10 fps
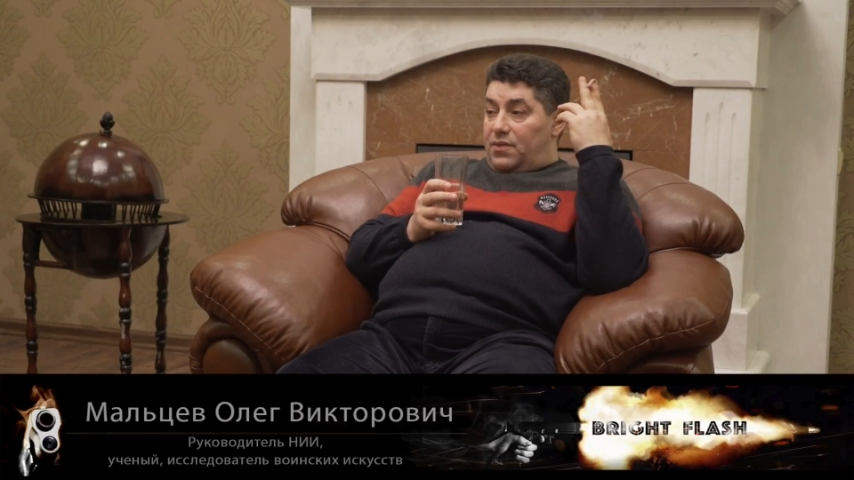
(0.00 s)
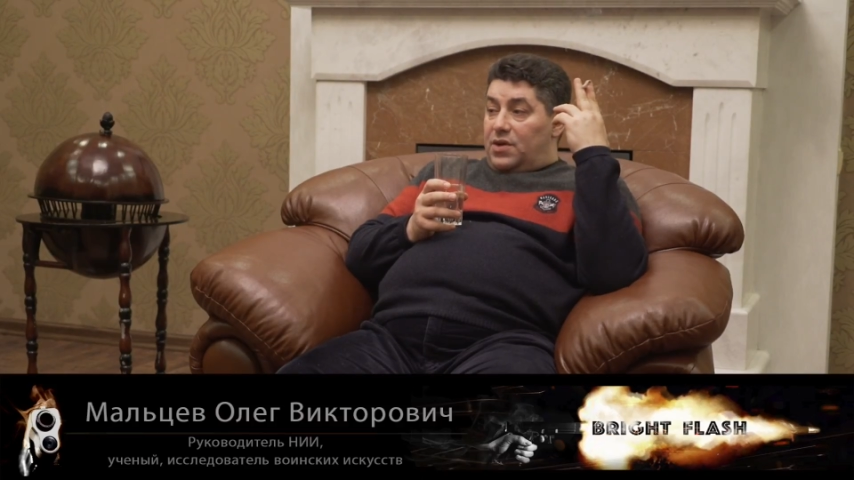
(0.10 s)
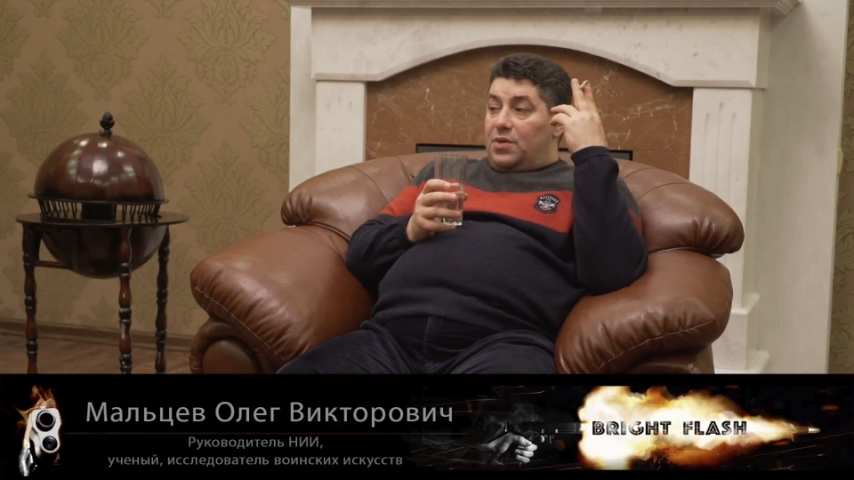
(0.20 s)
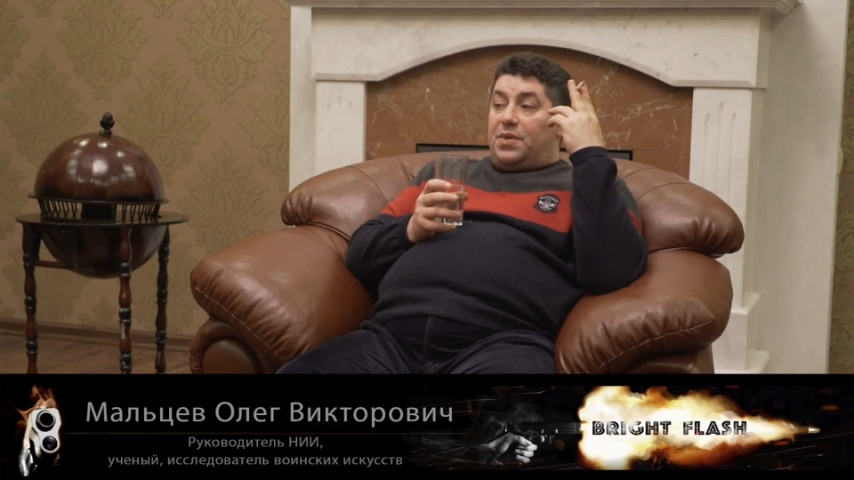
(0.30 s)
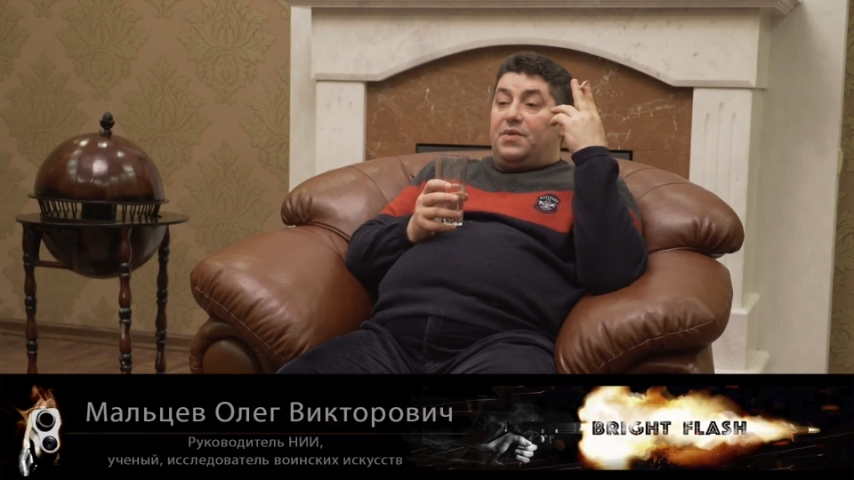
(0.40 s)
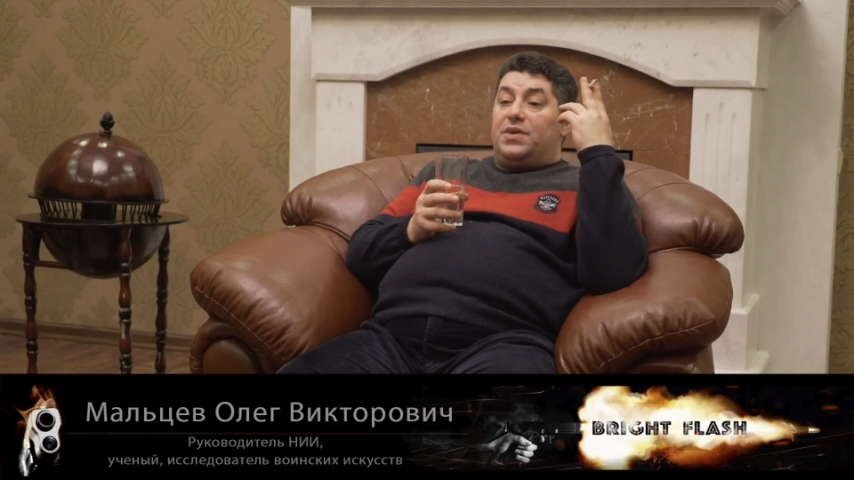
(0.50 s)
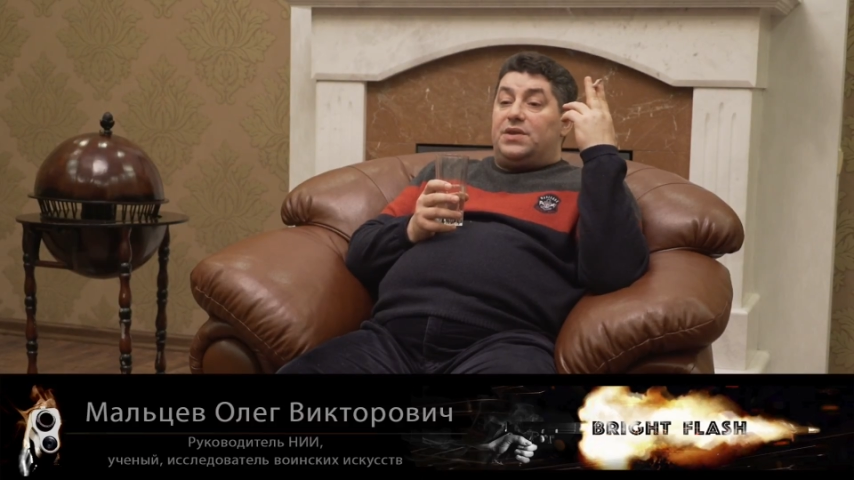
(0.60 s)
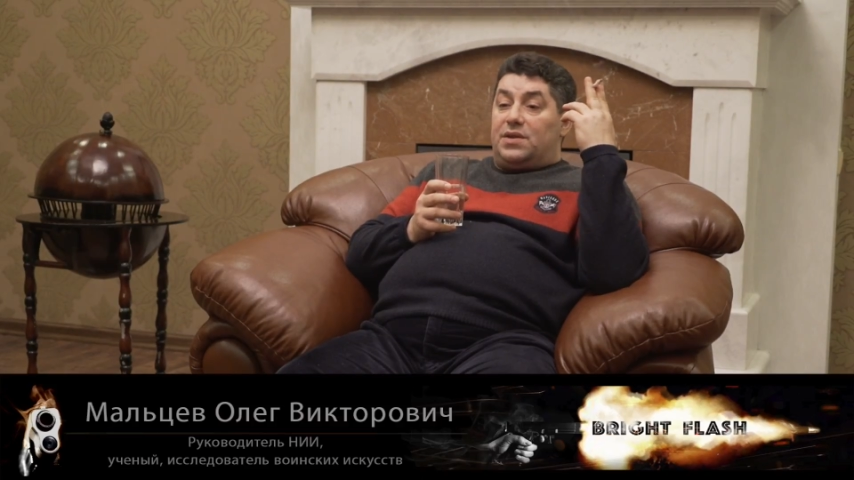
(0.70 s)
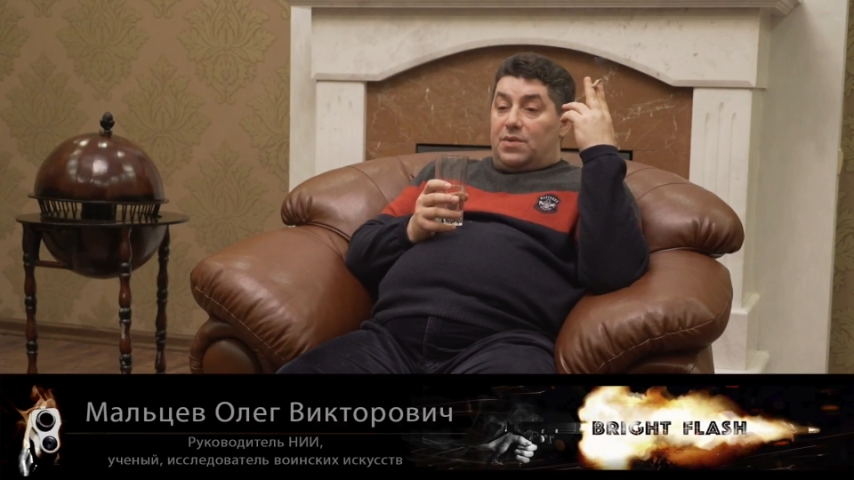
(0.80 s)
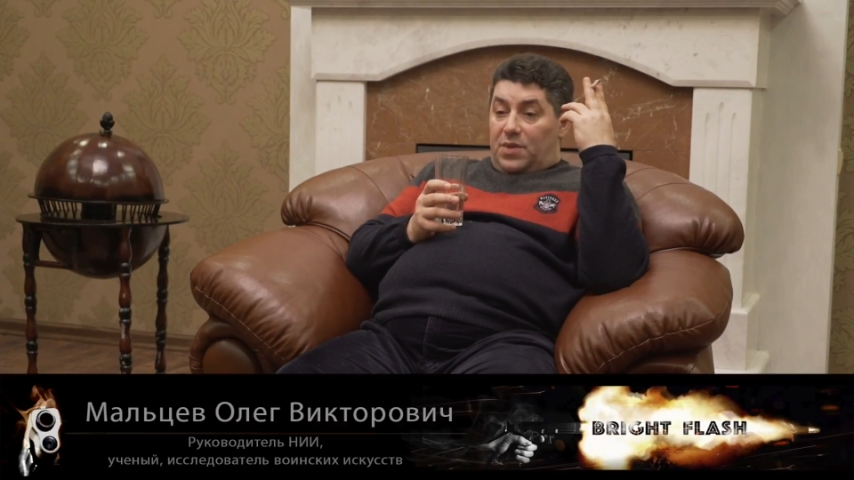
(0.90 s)
the painful
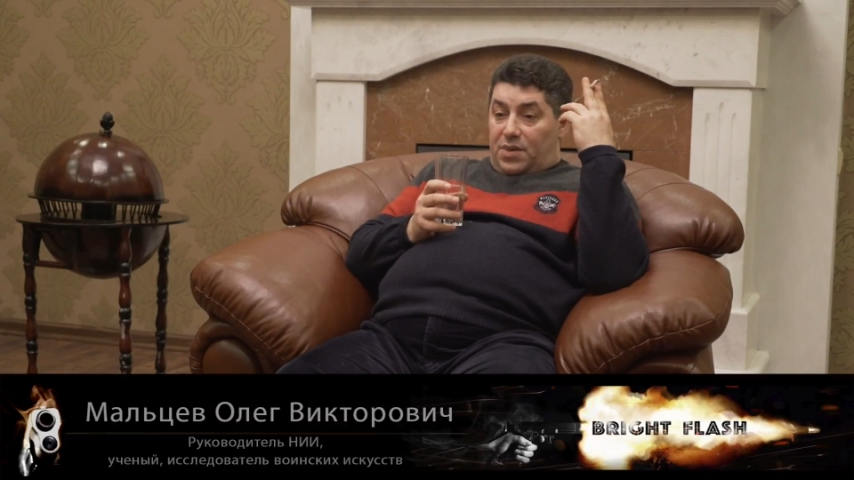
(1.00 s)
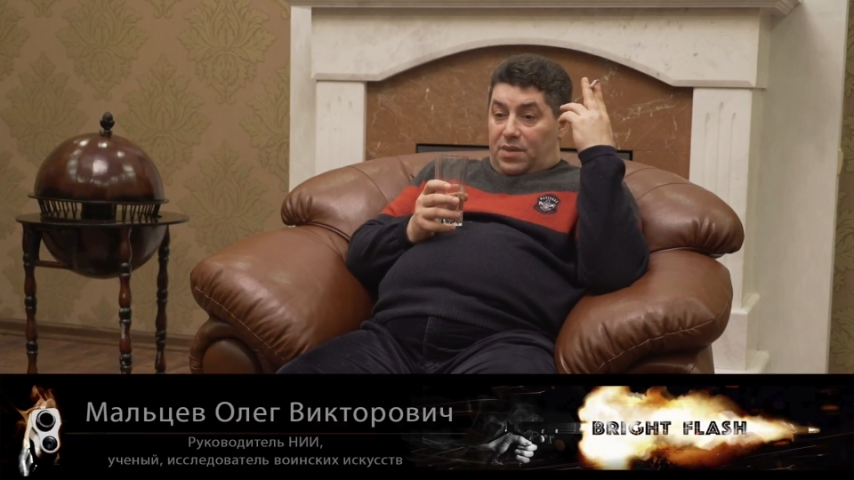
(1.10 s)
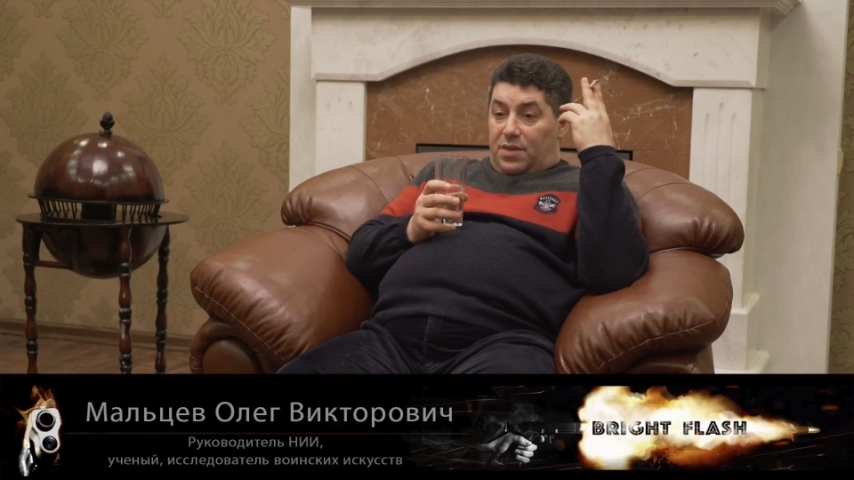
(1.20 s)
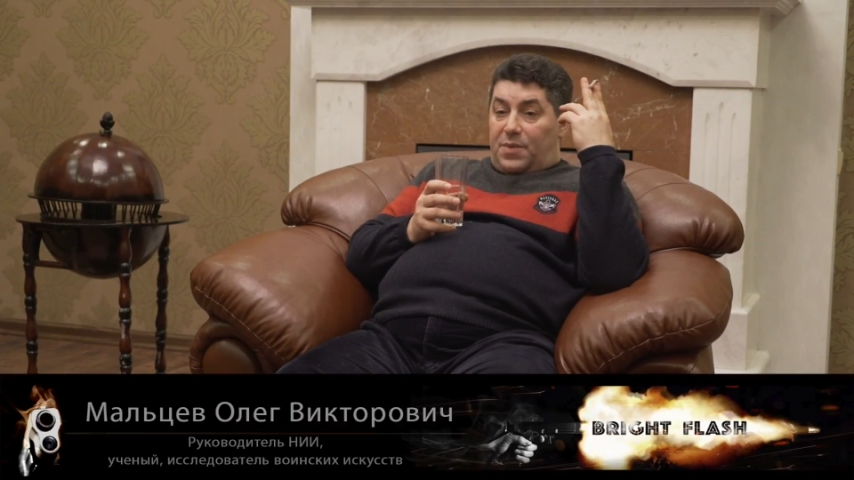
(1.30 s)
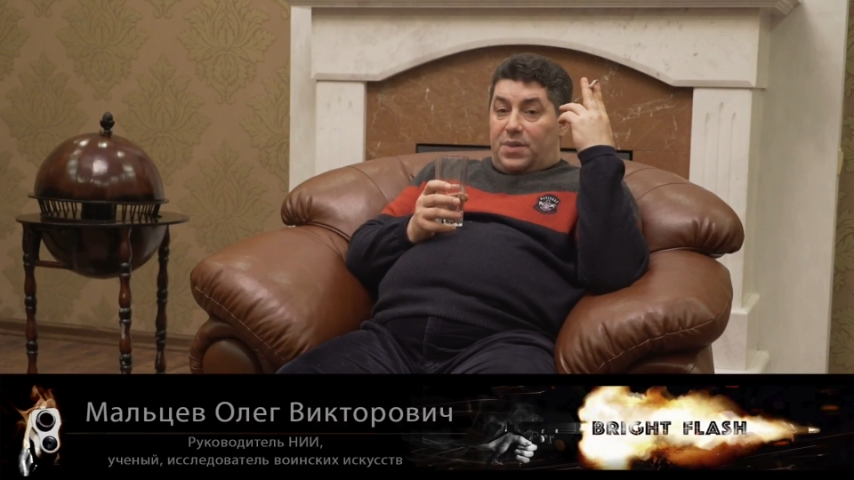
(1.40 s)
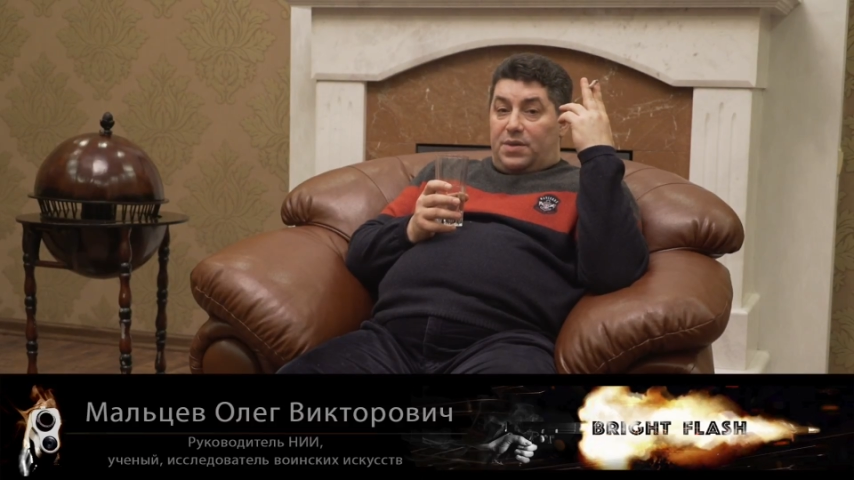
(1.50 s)
shock